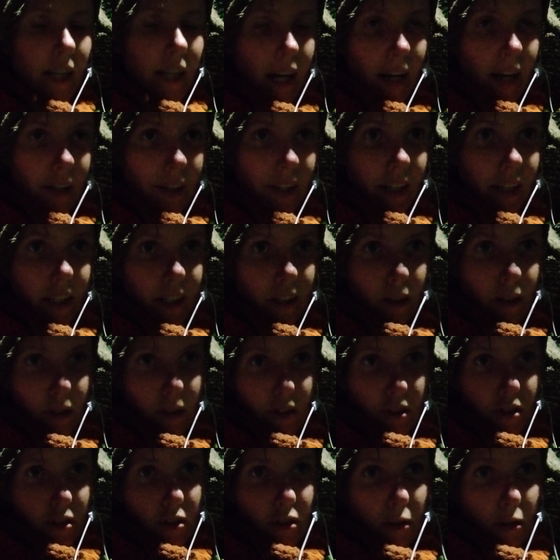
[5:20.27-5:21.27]
I really
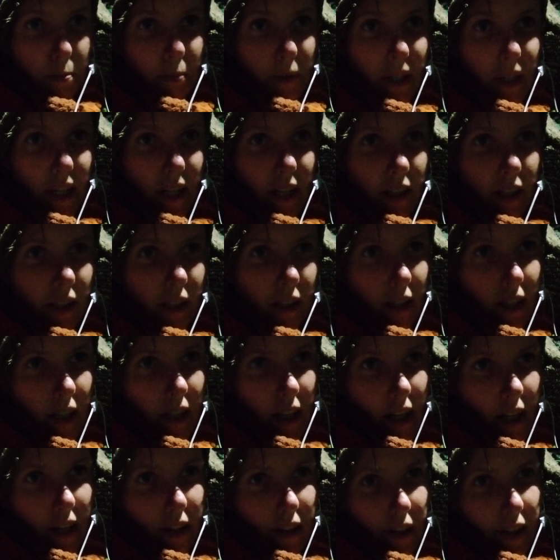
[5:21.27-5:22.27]
gotta stop there.
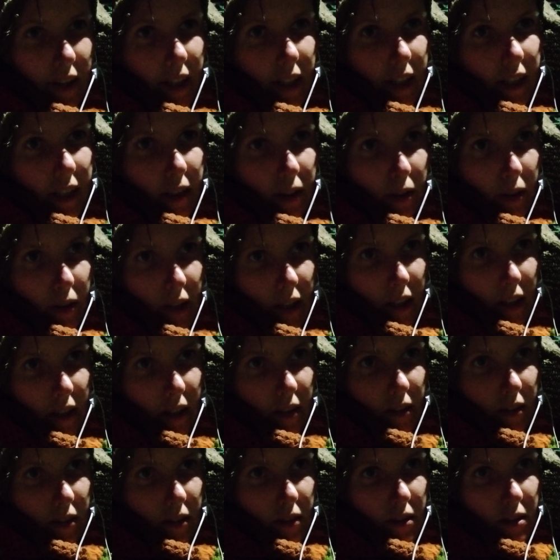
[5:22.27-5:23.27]
I really gotta
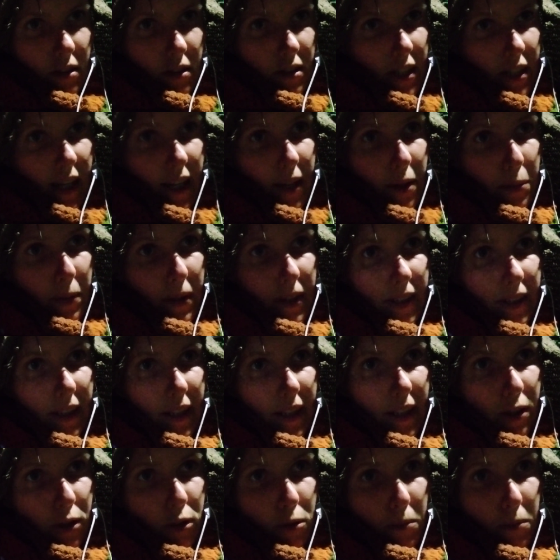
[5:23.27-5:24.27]
stay with
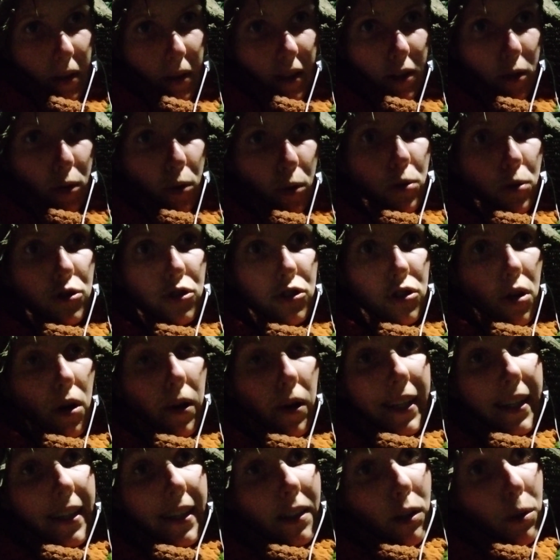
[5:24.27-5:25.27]
the human who's
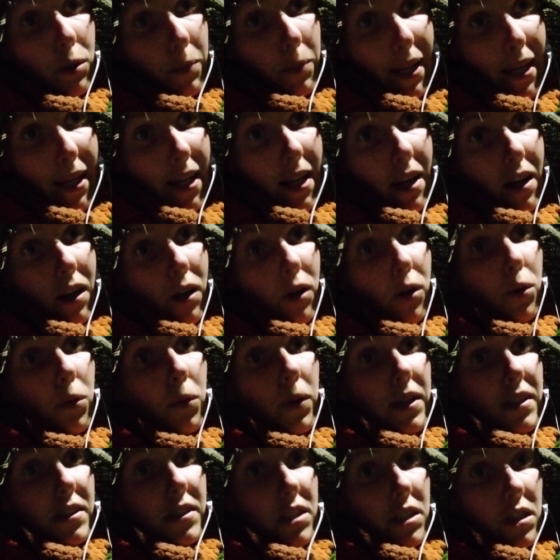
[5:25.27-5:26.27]
talking to me,
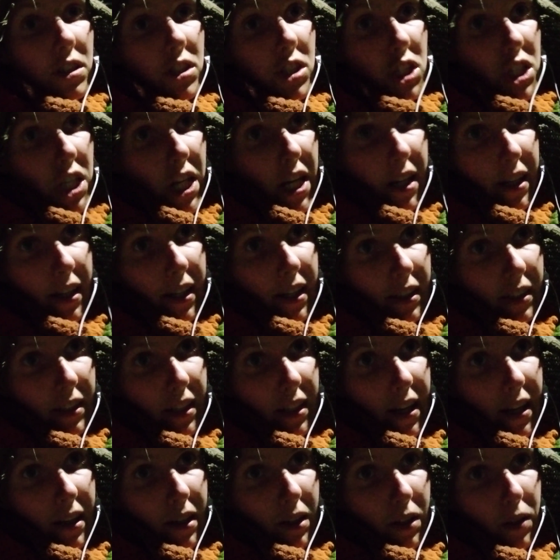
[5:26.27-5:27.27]
who is sharing
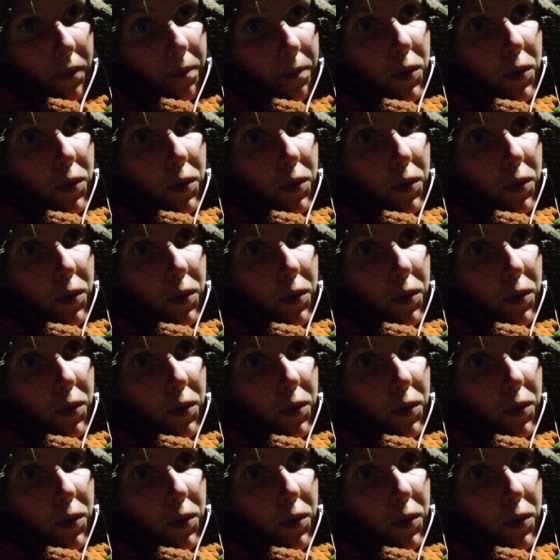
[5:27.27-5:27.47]
their